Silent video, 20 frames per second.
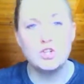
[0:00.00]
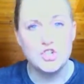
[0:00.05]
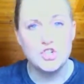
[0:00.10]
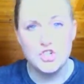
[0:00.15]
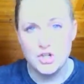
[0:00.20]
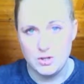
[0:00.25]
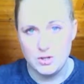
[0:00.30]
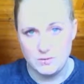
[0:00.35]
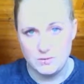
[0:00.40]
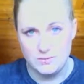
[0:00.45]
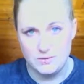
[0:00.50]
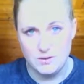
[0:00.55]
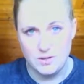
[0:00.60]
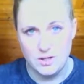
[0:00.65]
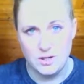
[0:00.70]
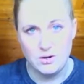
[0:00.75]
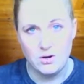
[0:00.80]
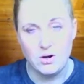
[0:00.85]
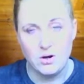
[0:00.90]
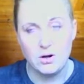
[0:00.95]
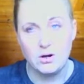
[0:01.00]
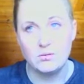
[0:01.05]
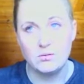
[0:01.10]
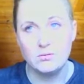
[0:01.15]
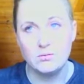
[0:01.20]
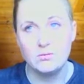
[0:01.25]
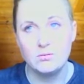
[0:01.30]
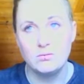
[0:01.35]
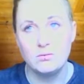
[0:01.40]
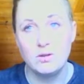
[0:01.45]
were to shift in our
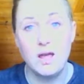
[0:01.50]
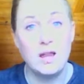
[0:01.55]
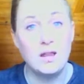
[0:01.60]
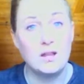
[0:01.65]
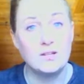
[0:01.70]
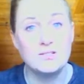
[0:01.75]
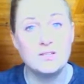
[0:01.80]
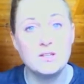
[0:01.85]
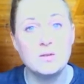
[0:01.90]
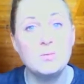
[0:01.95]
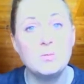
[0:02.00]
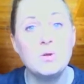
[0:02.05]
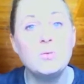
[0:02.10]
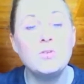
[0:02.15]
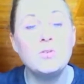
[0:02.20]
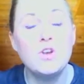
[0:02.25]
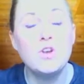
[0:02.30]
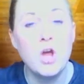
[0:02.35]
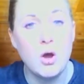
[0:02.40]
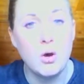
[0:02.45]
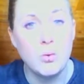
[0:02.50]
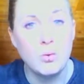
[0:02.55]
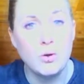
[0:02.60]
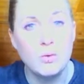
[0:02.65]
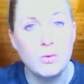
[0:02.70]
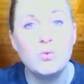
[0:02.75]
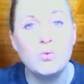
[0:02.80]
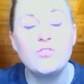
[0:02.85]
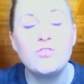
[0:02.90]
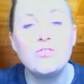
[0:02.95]
galaxy, we would know,
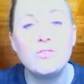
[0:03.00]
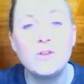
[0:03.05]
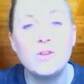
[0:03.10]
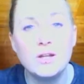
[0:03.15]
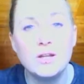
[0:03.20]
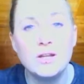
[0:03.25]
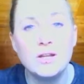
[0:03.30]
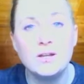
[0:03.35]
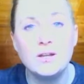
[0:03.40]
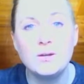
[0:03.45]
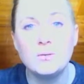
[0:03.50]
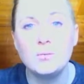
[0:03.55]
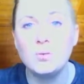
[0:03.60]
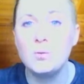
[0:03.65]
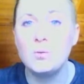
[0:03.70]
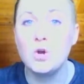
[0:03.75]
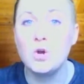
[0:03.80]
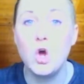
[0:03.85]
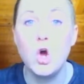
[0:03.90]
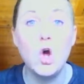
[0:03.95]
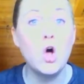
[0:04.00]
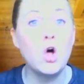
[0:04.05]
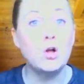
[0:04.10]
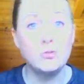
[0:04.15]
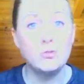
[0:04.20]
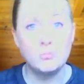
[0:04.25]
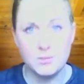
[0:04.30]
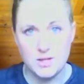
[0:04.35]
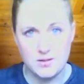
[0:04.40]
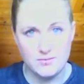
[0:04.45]
we would feel it, and we would
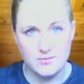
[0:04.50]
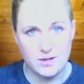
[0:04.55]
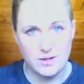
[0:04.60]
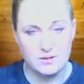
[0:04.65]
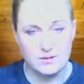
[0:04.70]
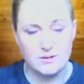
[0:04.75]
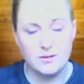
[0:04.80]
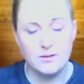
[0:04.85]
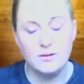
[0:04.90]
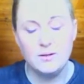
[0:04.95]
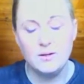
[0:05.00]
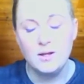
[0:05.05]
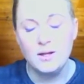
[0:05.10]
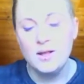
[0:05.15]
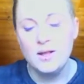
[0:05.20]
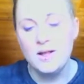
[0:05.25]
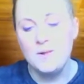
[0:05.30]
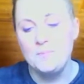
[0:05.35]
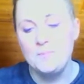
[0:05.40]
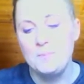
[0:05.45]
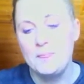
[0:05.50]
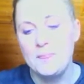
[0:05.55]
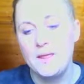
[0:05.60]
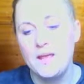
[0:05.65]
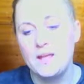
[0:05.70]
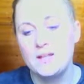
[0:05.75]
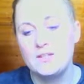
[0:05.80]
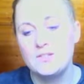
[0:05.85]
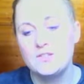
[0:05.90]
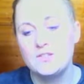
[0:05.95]
all be affected.
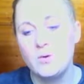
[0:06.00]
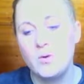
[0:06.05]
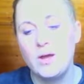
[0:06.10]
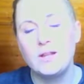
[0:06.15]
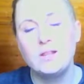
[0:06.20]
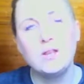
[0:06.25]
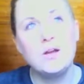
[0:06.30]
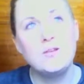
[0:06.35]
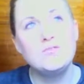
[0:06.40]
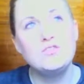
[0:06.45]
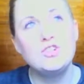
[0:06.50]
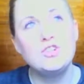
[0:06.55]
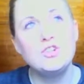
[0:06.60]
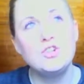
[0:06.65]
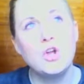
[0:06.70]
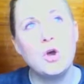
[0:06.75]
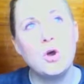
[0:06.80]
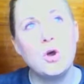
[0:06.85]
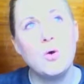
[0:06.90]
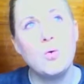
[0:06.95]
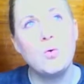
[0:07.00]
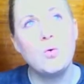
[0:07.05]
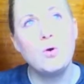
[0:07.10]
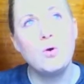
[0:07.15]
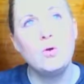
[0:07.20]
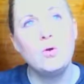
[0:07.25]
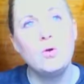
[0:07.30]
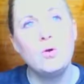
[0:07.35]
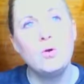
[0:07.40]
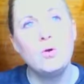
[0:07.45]
And so I love to
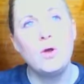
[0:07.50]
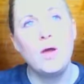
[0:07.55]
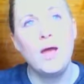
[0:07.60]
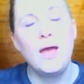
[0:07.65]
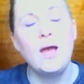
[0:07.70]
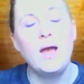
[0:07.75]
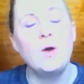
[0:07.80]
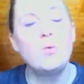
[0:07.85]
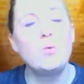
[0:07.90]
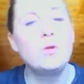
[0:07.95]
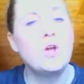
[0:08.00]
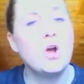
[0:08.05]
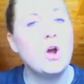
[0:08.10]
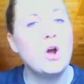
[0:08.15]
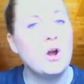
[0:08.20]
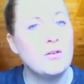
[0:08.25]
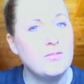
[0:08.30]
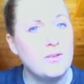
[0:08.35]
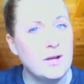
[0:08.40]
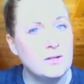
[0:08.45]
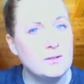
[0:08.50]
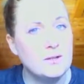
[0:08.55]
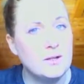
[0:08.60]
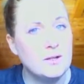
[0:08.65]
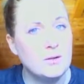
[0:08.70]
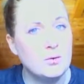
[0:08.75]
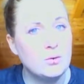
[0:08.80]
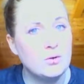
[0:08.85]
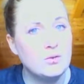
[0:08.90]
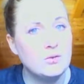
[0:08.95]
know how we are
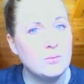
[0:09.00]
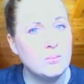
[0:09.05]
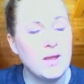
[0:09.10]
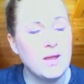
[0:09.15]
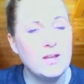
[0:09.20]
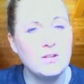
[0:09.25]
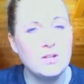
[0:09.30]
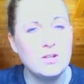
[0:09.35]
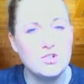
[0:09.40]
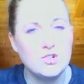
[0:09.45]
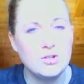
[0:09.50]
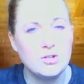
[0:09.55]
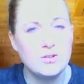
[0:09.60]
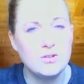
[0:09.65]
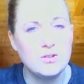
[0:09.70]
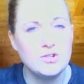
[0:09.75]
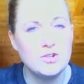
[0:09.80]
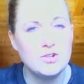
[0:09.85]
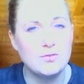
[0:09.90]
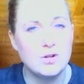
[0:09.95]
affected or to pay attention to the